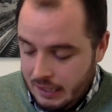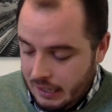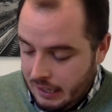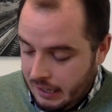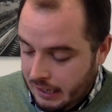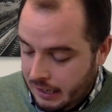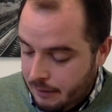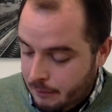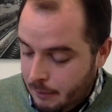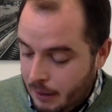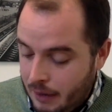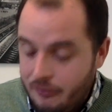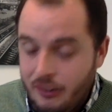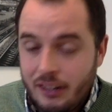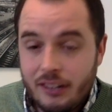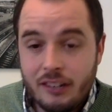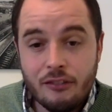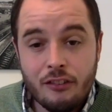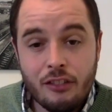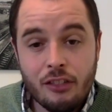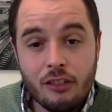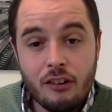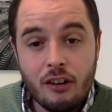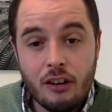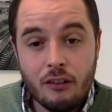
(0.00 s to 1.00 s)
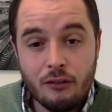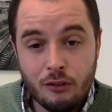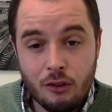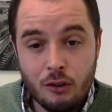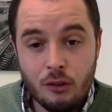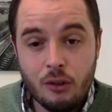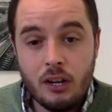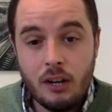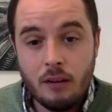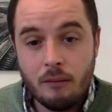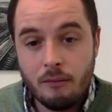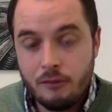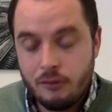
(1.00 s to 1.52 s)
I've had a
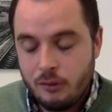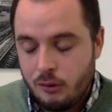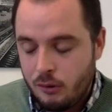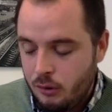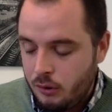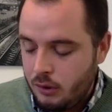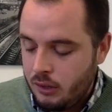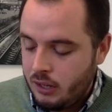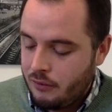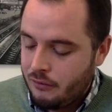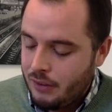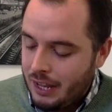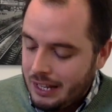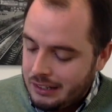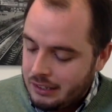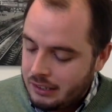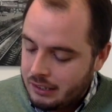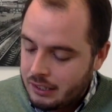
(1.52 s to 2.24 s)
few come through and I've added